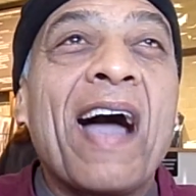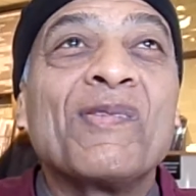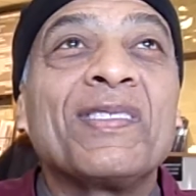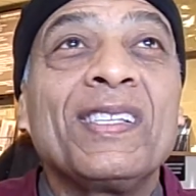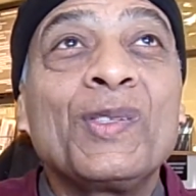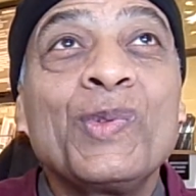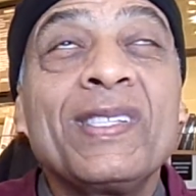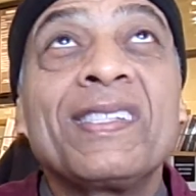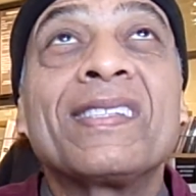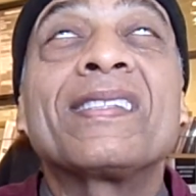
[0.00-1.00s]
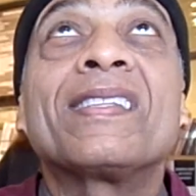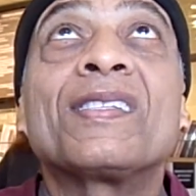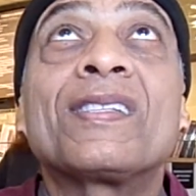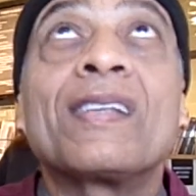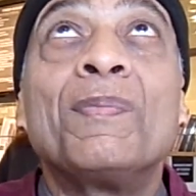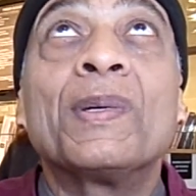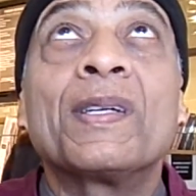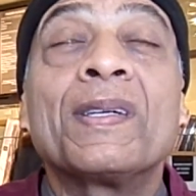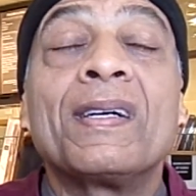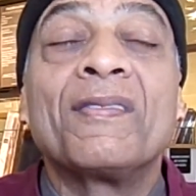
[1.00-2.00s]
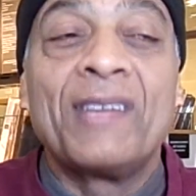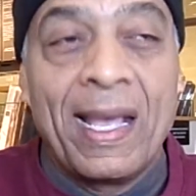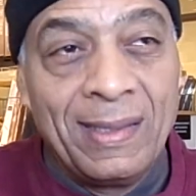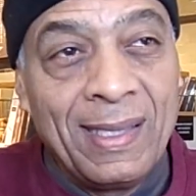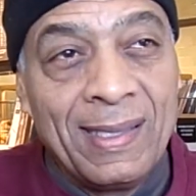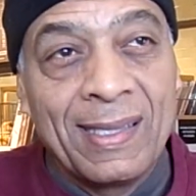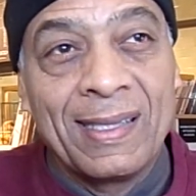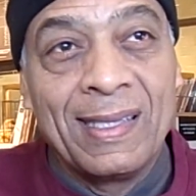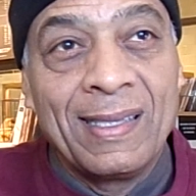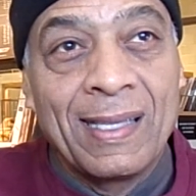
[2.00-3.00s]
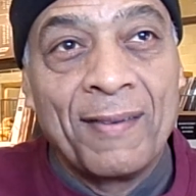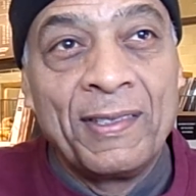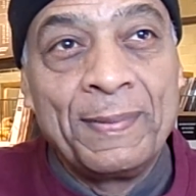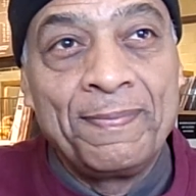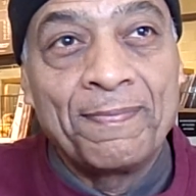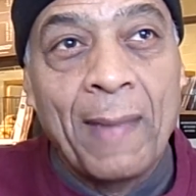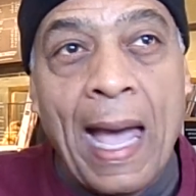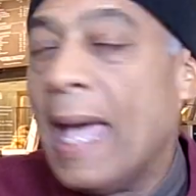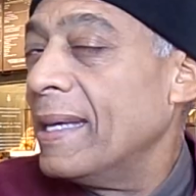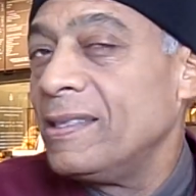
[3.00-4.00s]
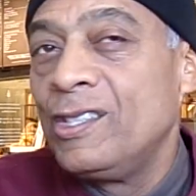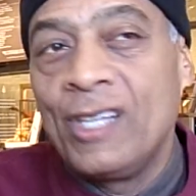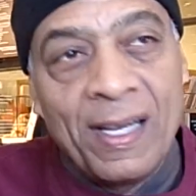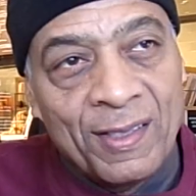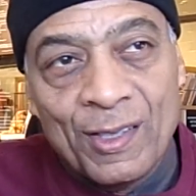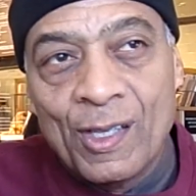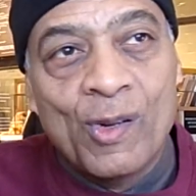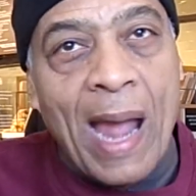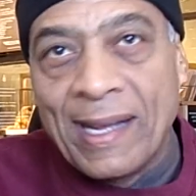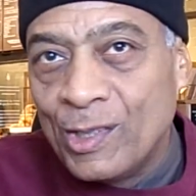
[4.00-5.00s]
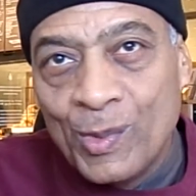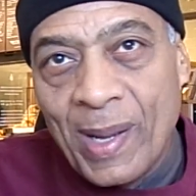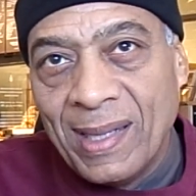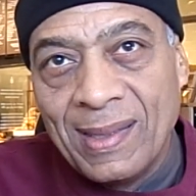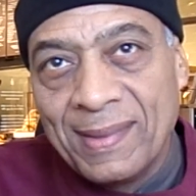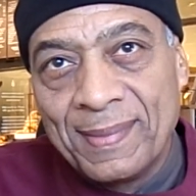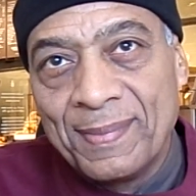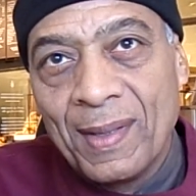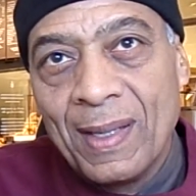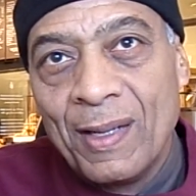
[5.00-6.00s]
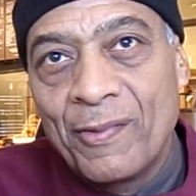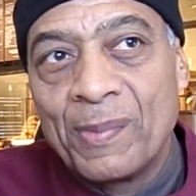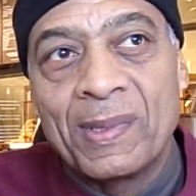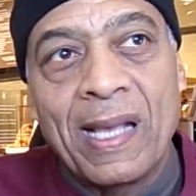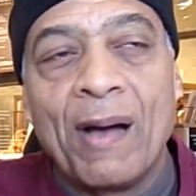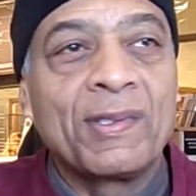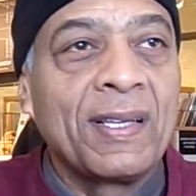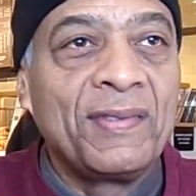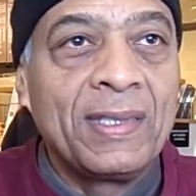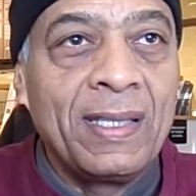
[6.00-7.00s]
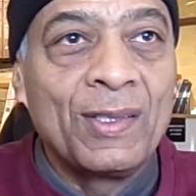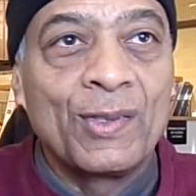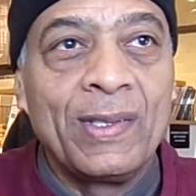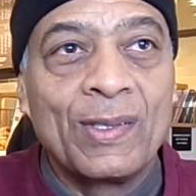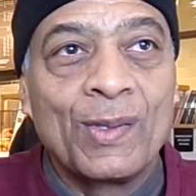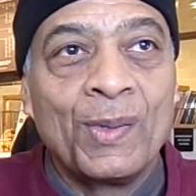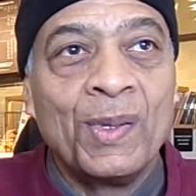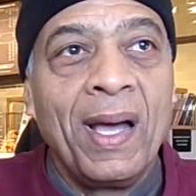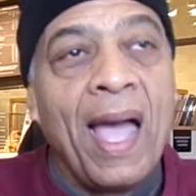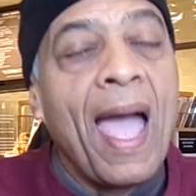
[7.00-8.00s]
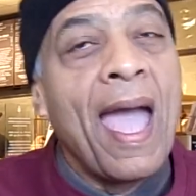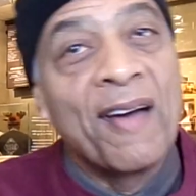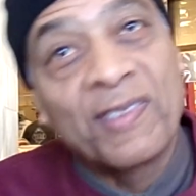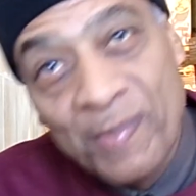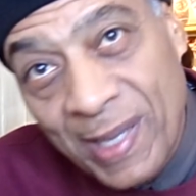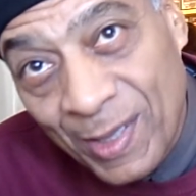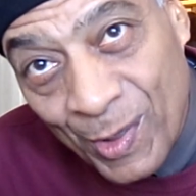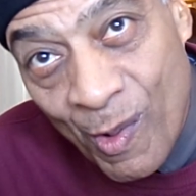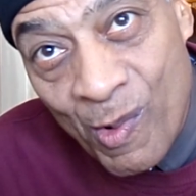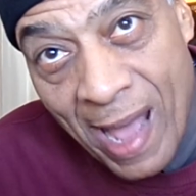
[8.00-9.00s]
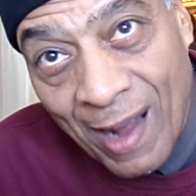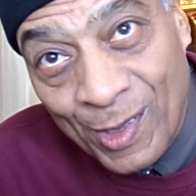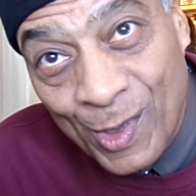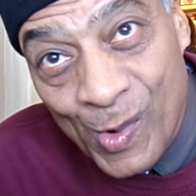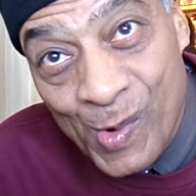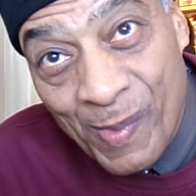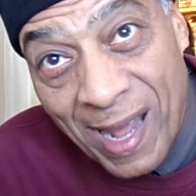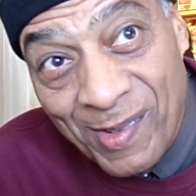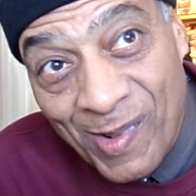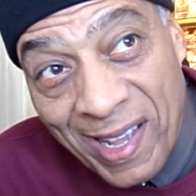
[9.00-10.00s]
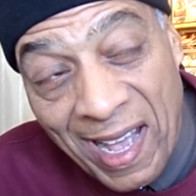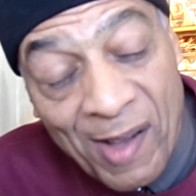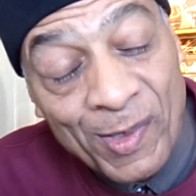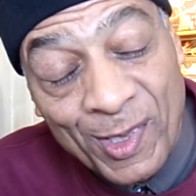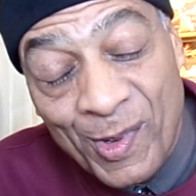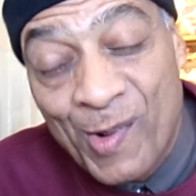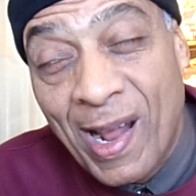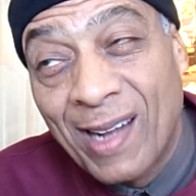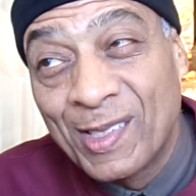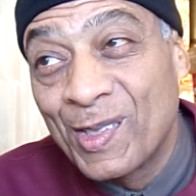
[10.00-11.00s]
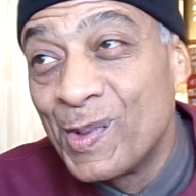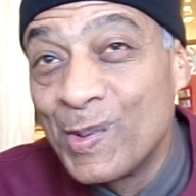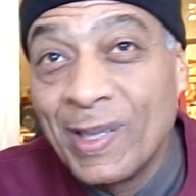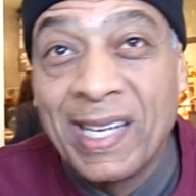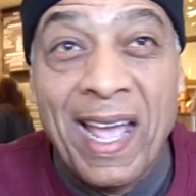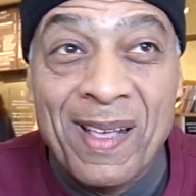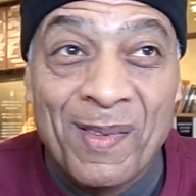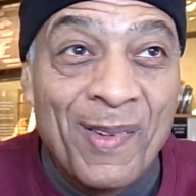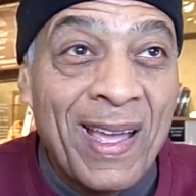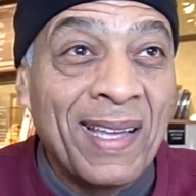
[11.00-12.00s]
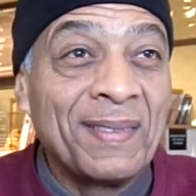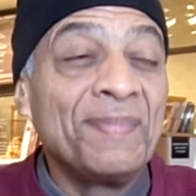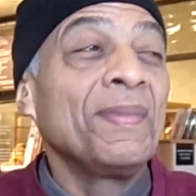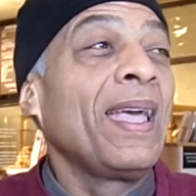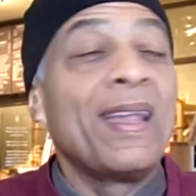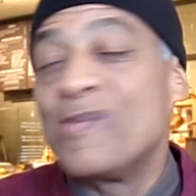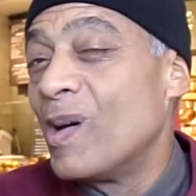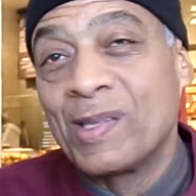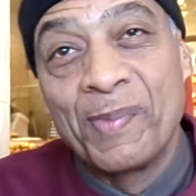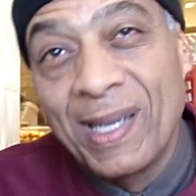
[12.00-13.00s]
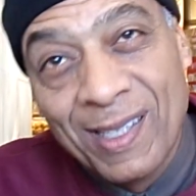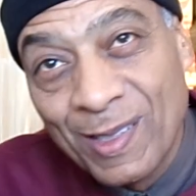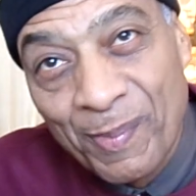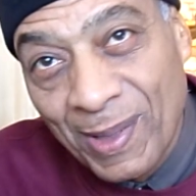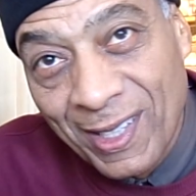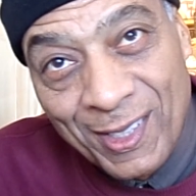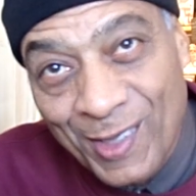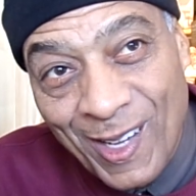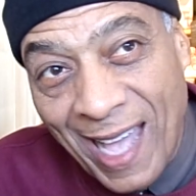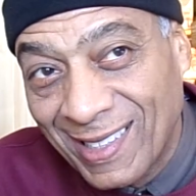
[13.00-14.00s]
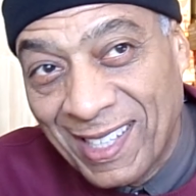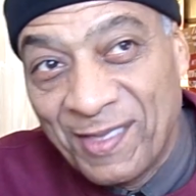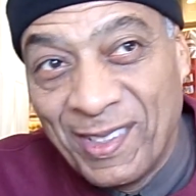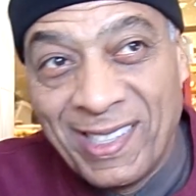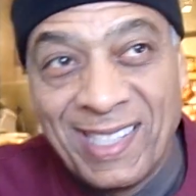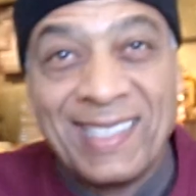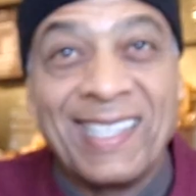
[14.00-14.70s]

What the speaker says: this was the summer of 1967. I had just graduated from South 17th Street School after being thrown out of school, by the way. I was thrown out of school in the 8th grade, and it wasn't because of political activity,